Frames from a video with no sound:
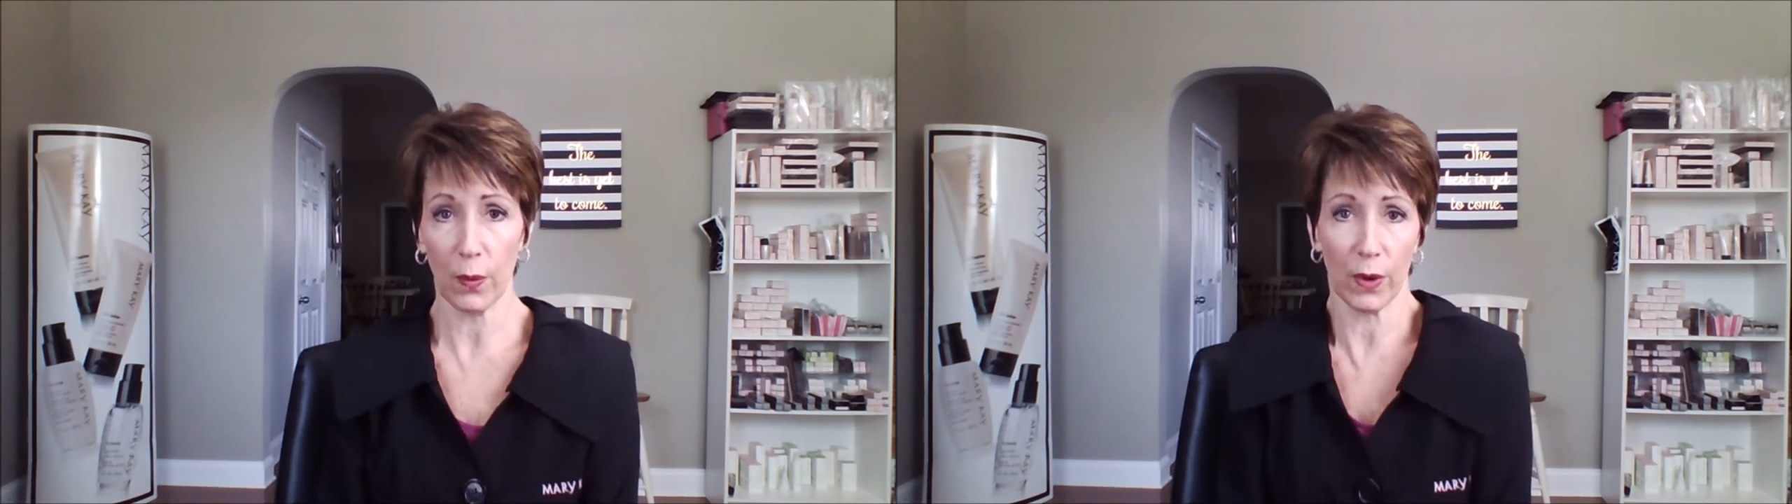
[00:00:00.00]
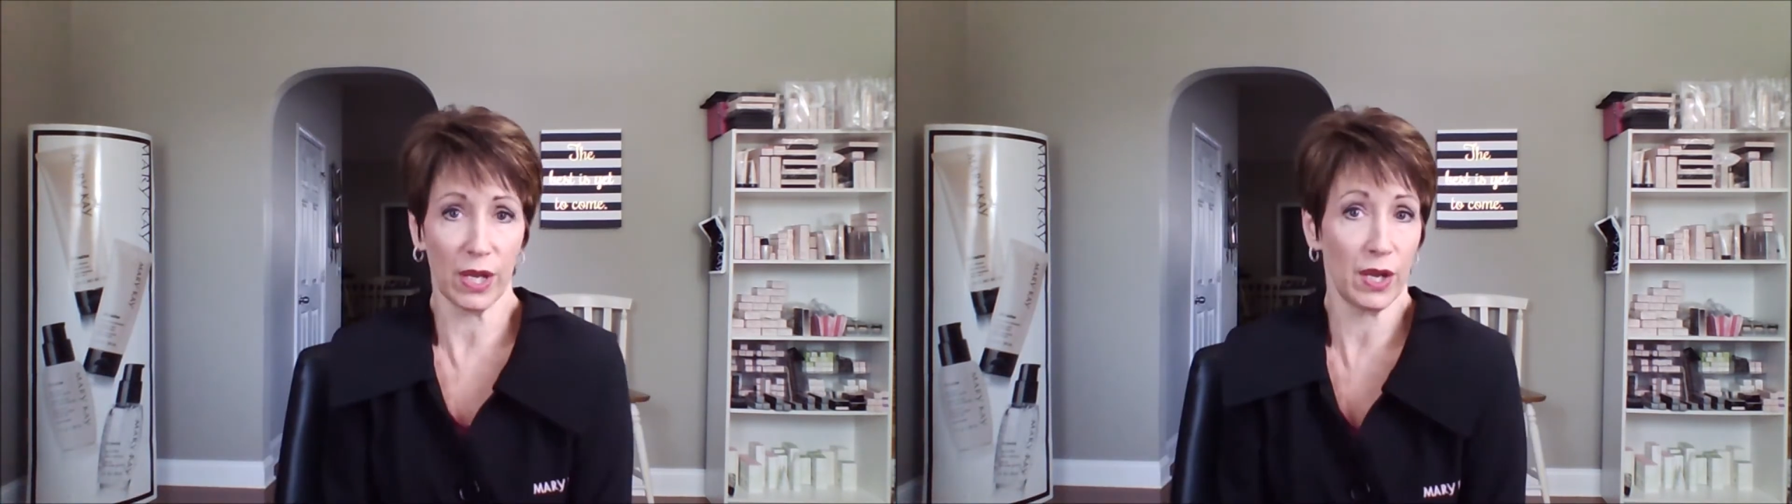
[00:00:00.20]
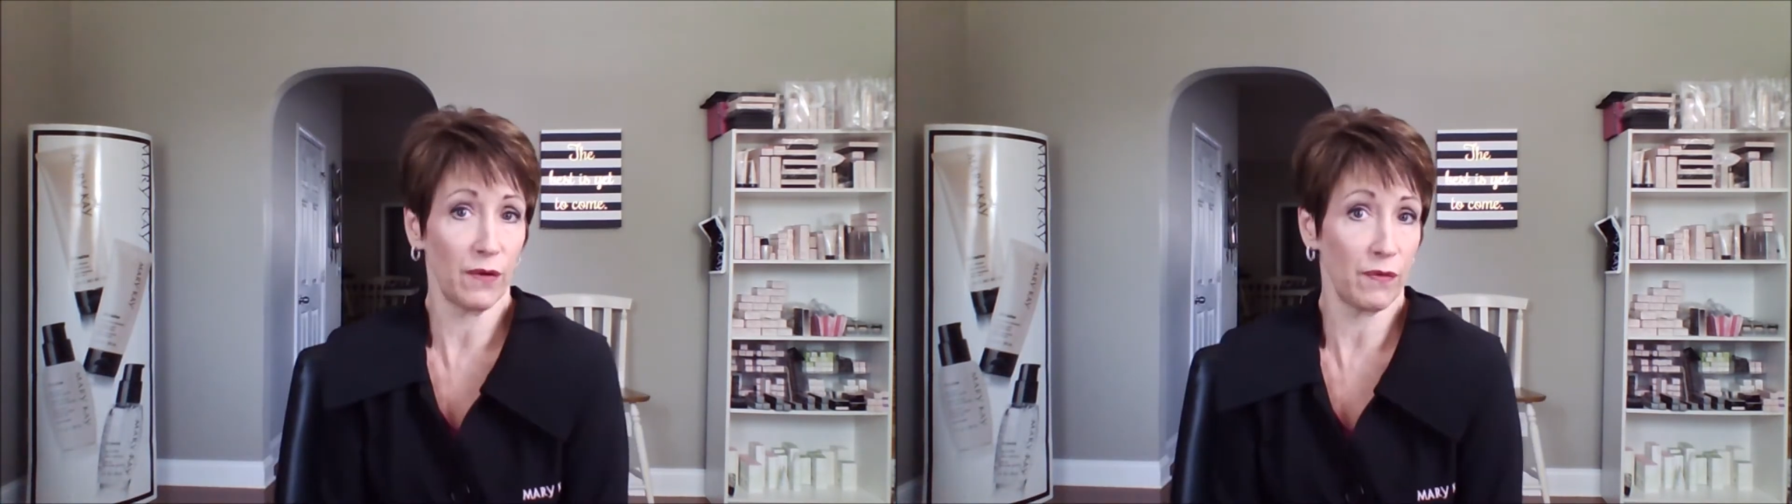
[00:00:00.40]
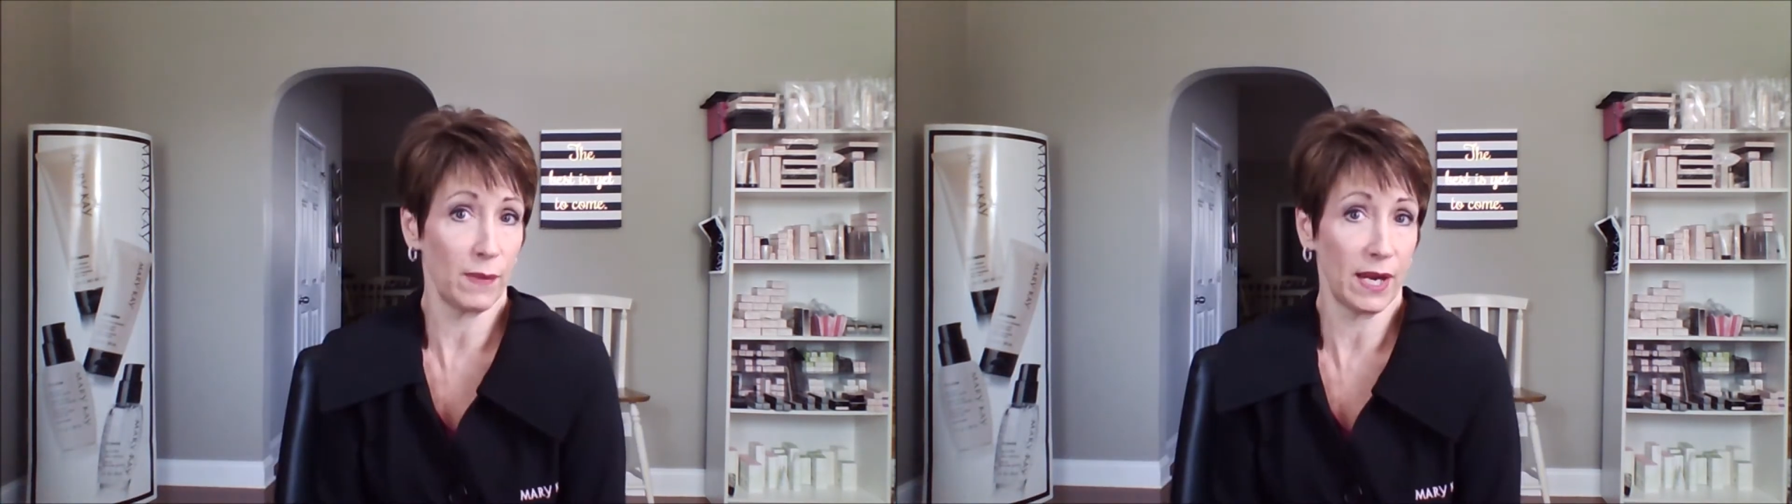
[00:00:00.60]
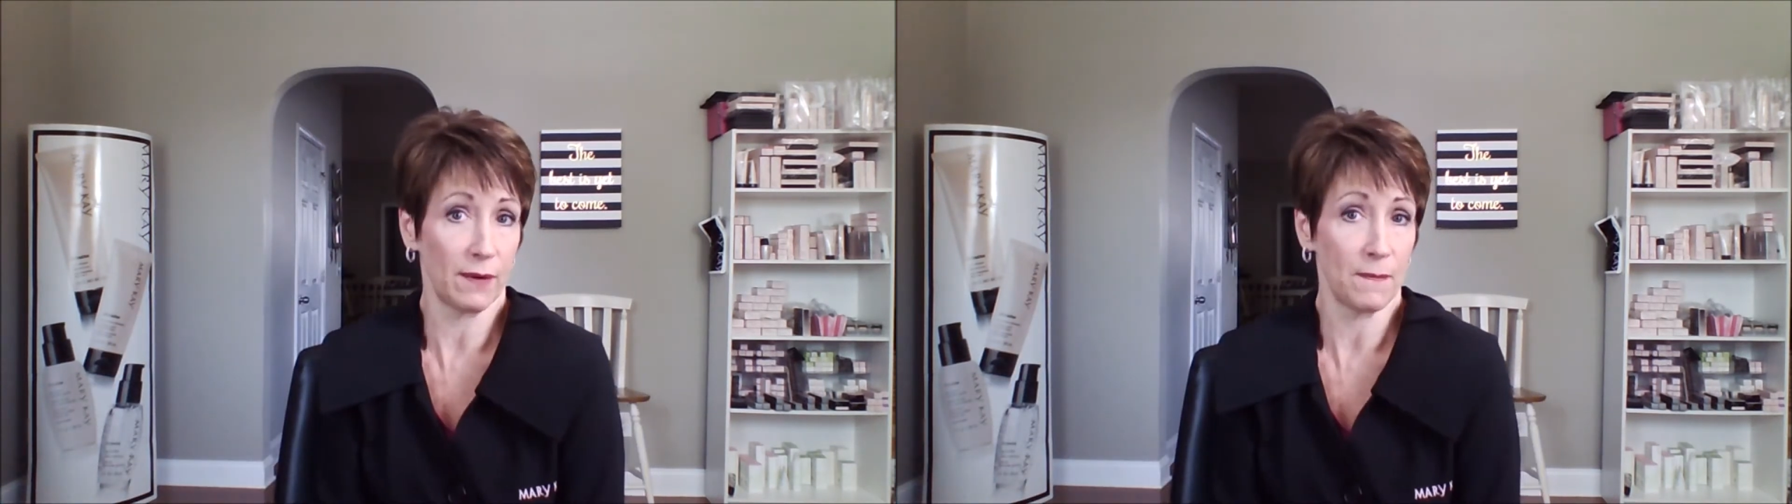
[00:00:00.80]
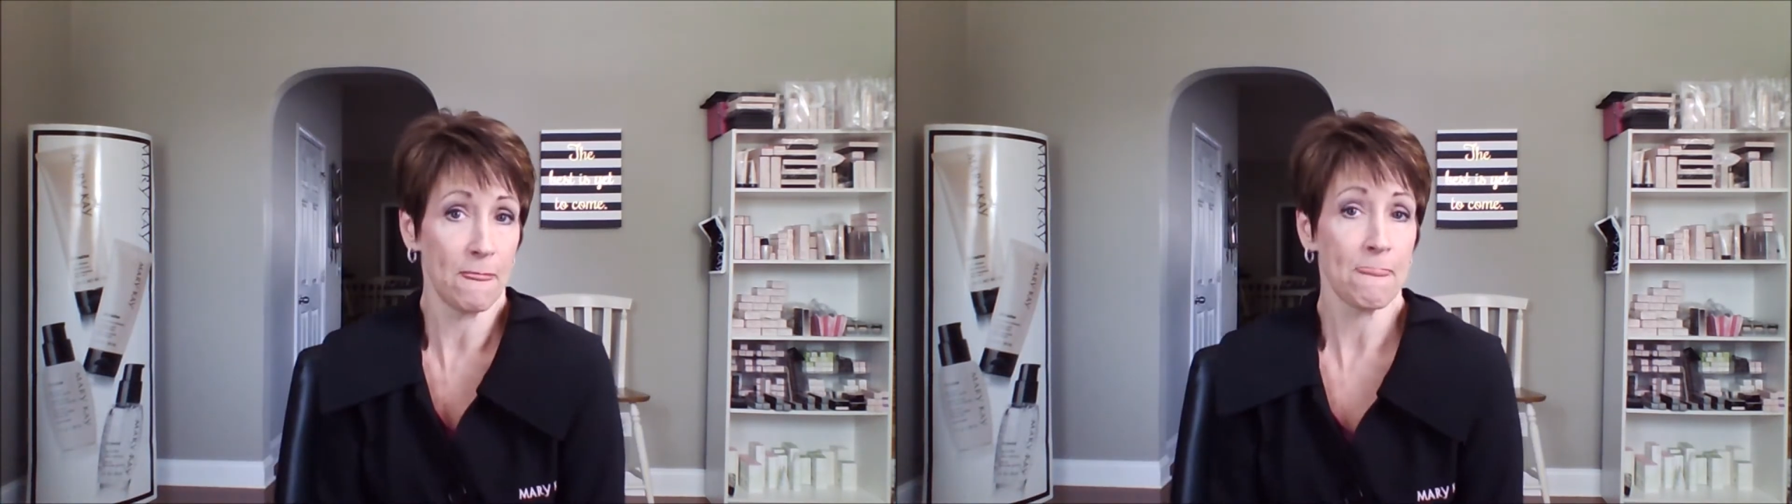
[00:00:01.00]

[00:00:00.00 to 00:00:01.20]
where do you go from there?